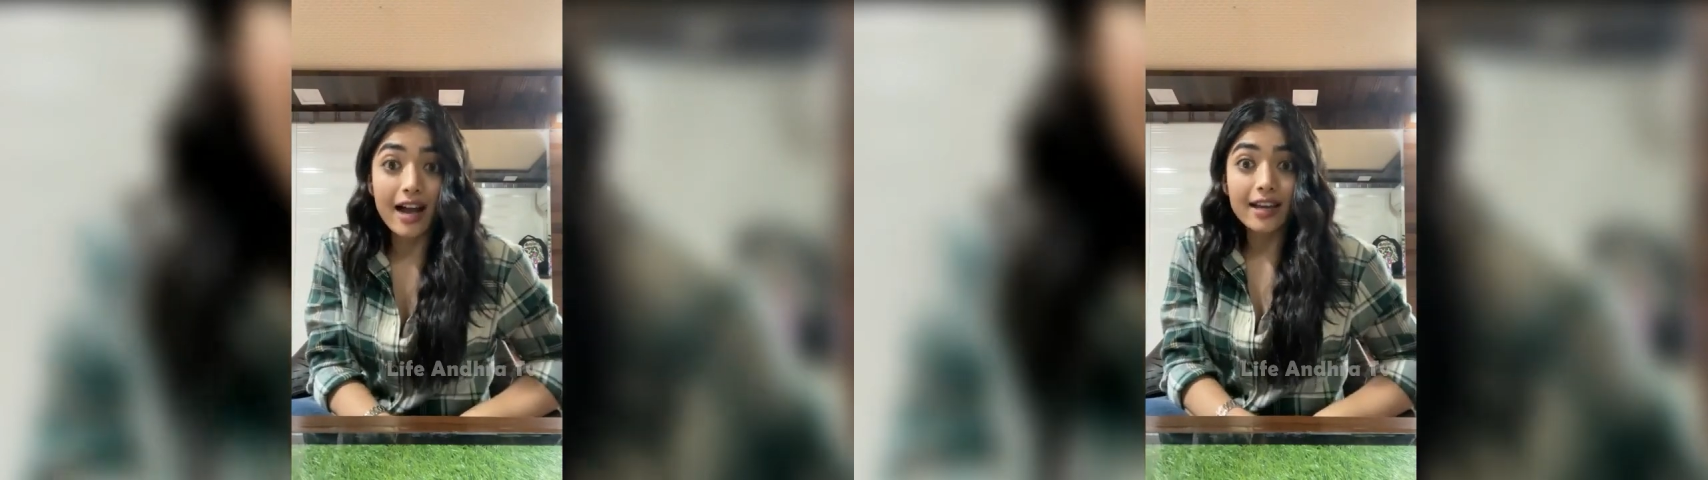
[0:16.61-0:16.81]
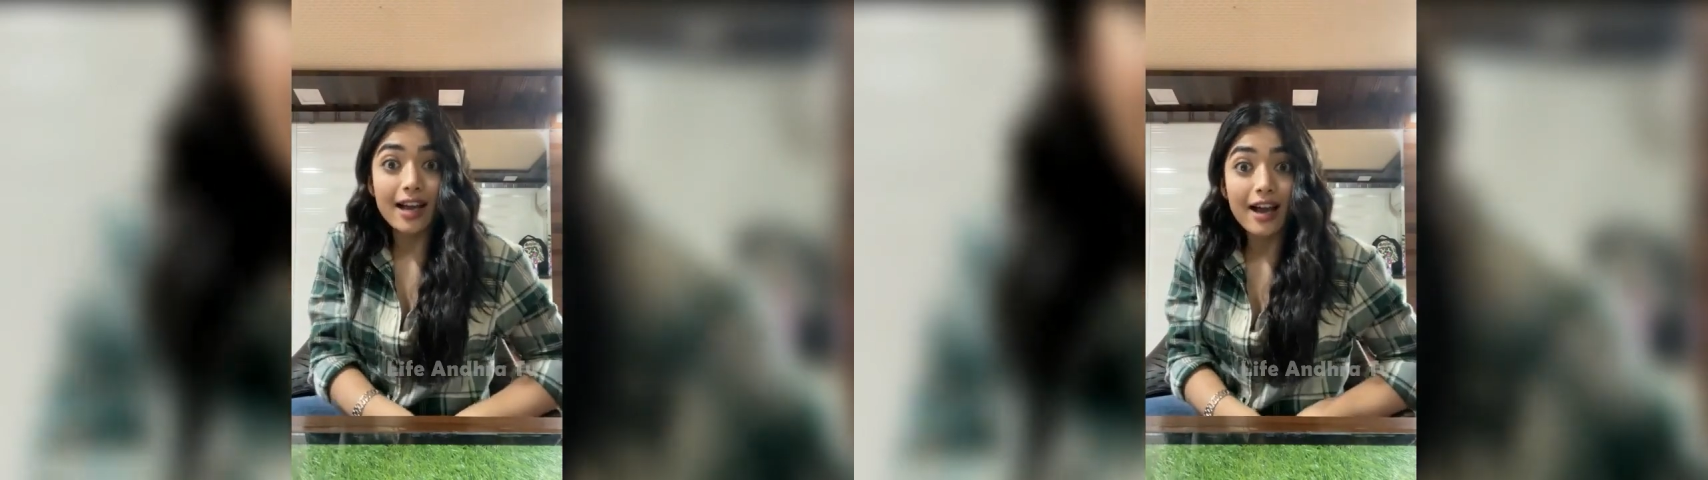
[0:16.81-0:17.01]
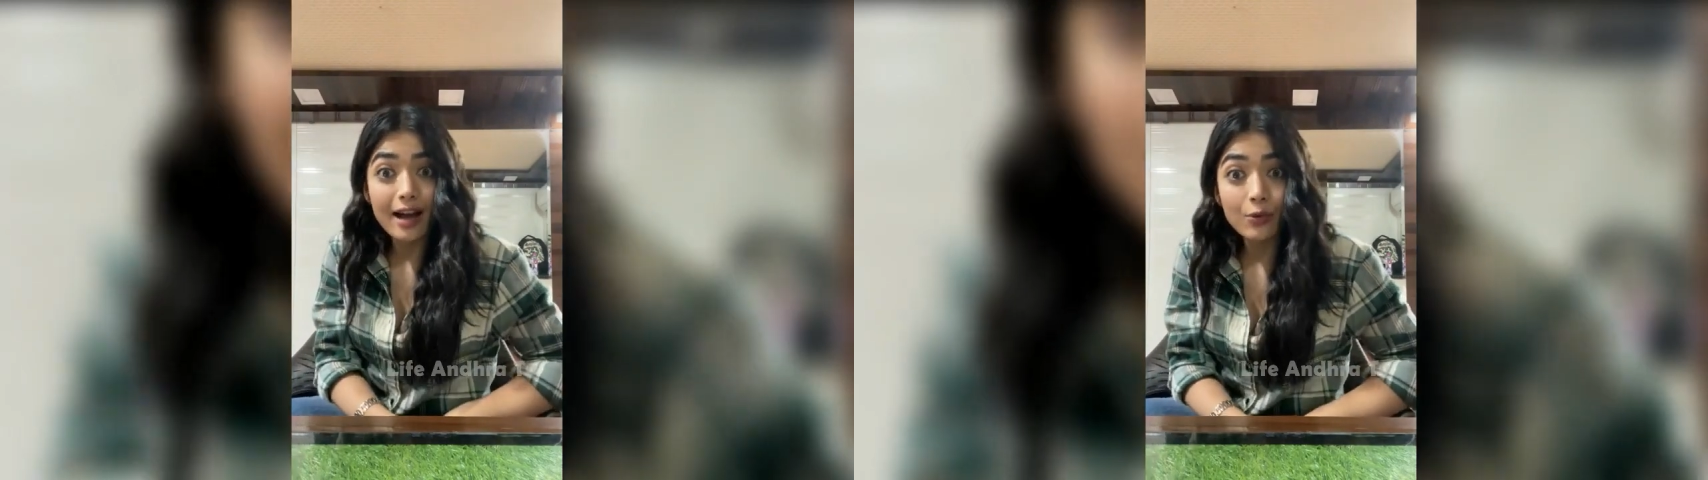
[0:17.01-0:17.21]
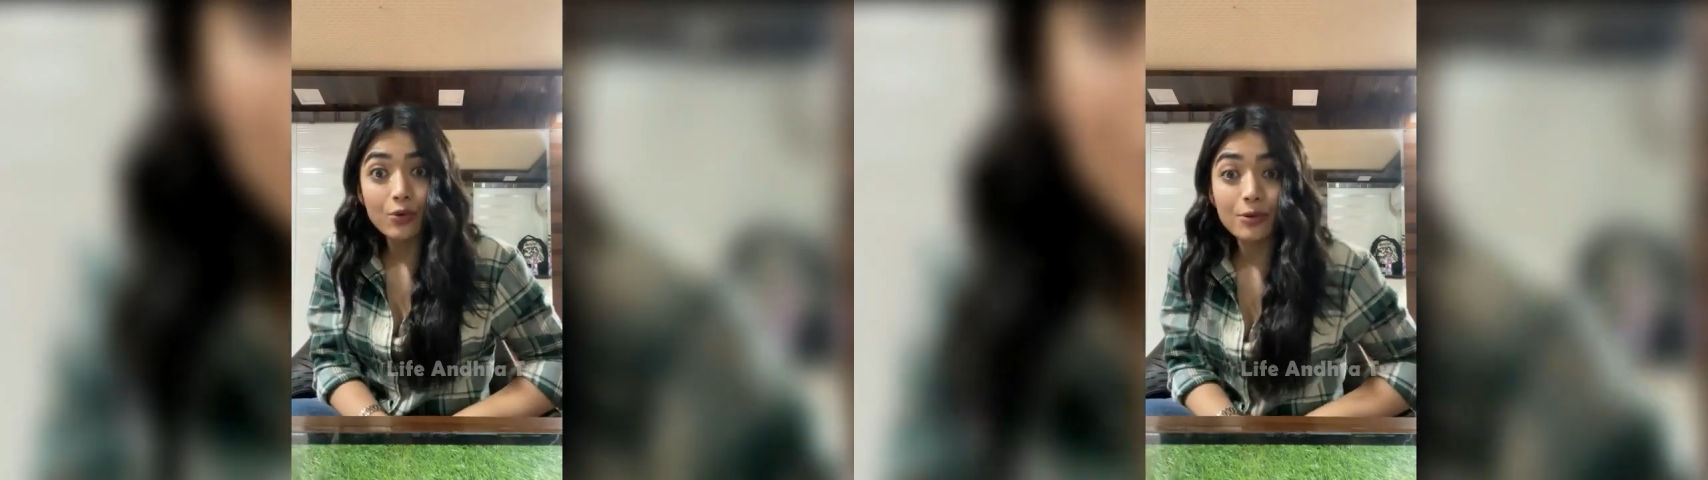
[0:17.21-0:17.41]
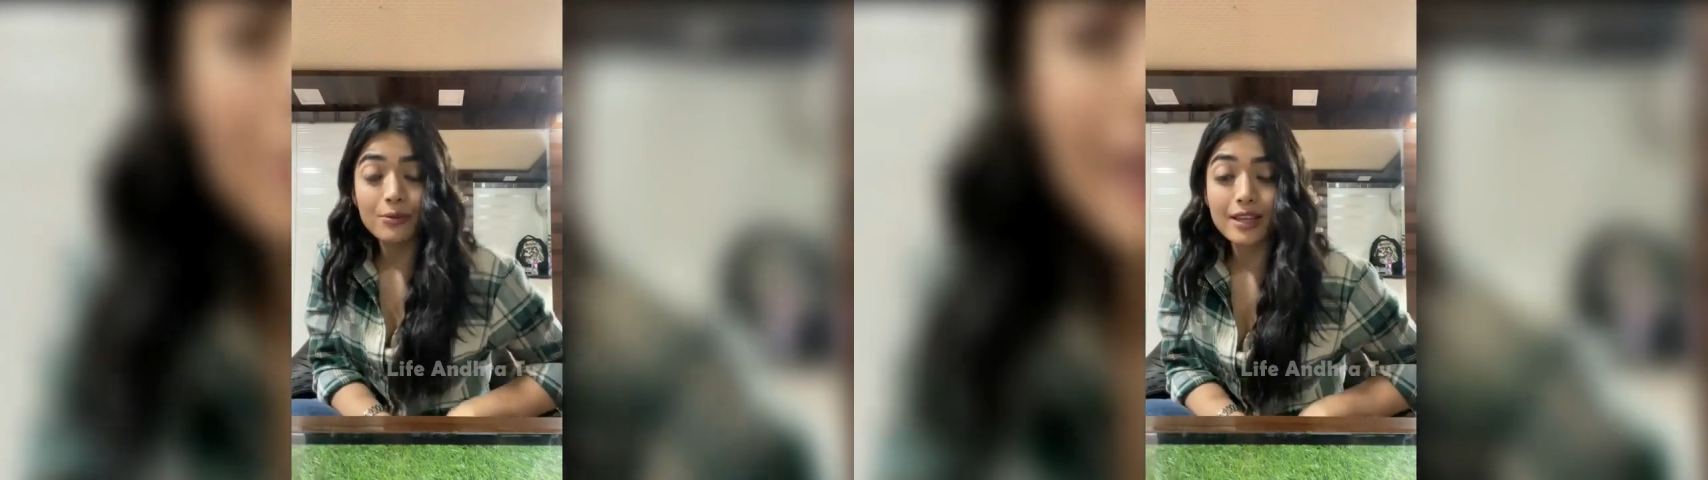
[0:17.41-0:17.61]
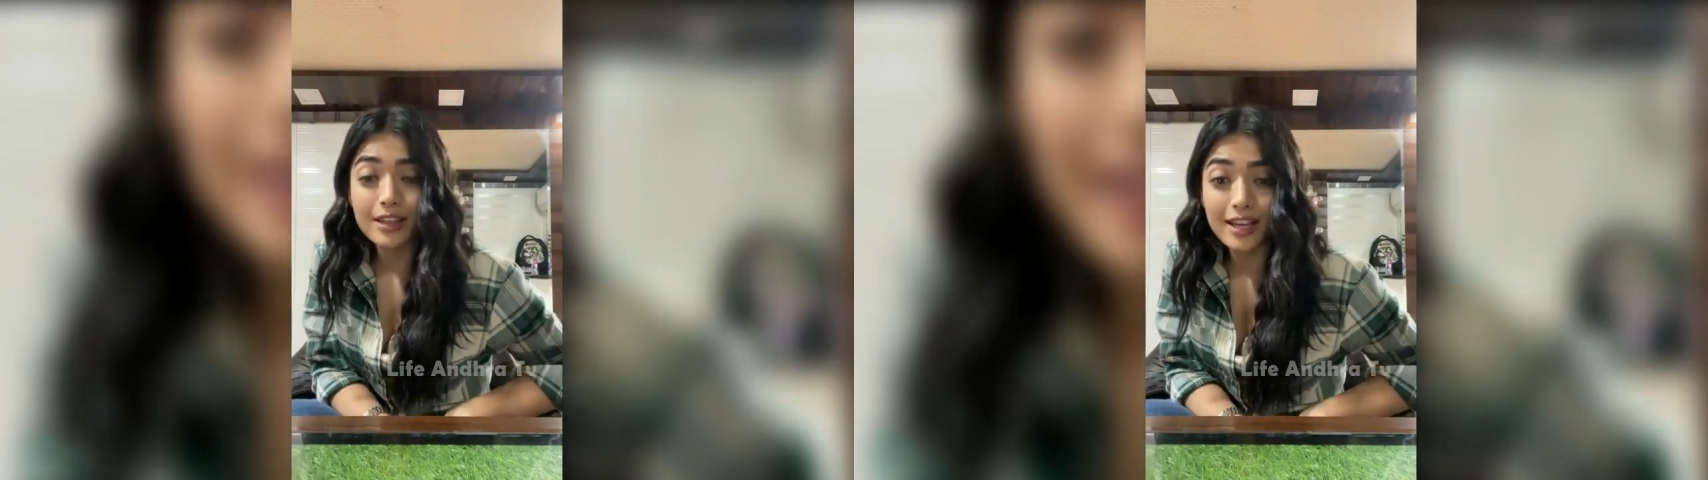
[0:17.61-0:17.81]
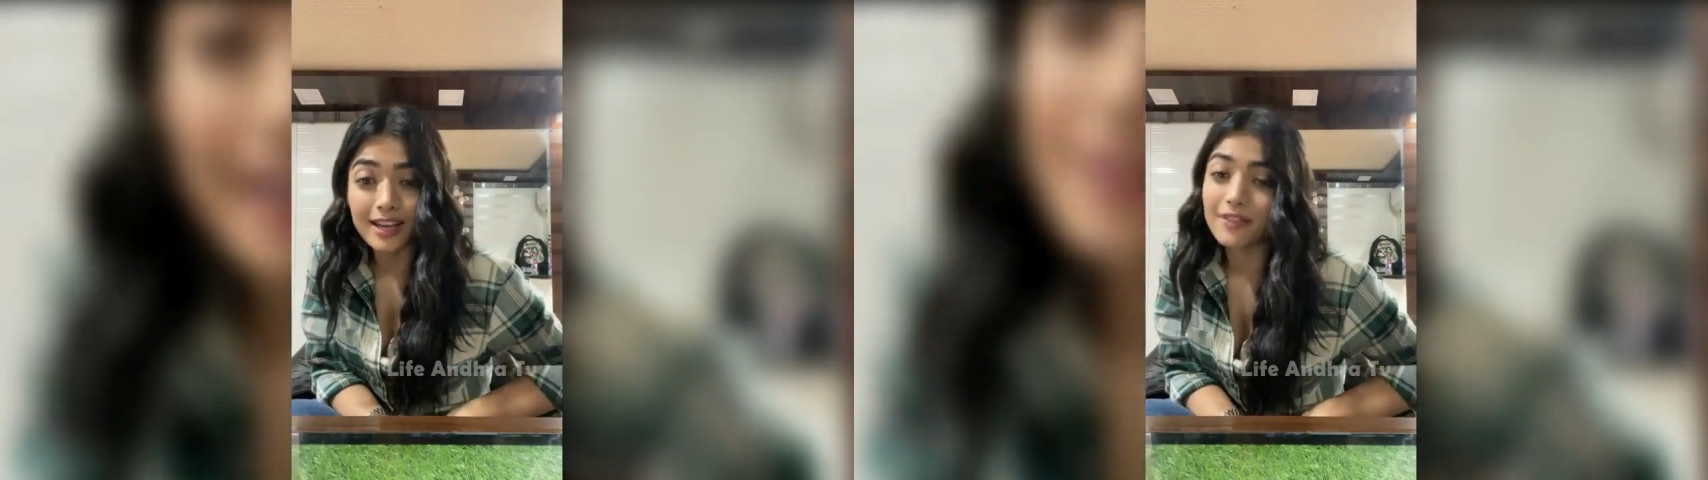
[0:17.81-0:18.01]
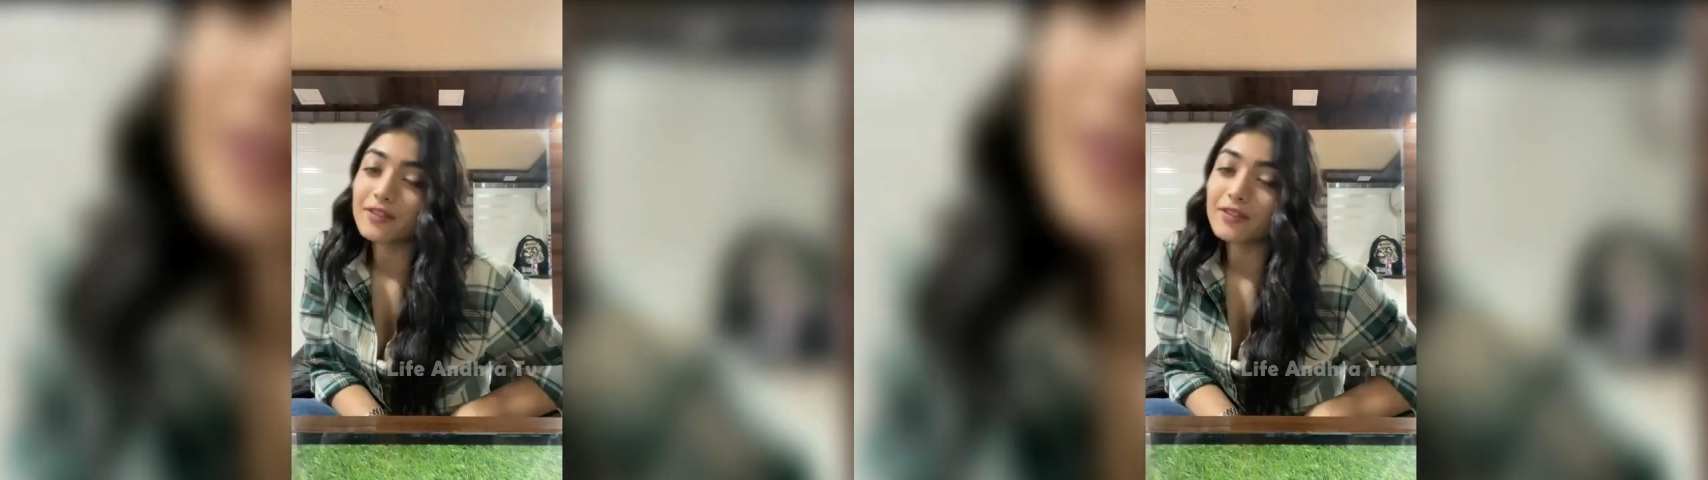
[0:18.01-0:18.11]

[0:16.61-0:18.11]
I want to be there.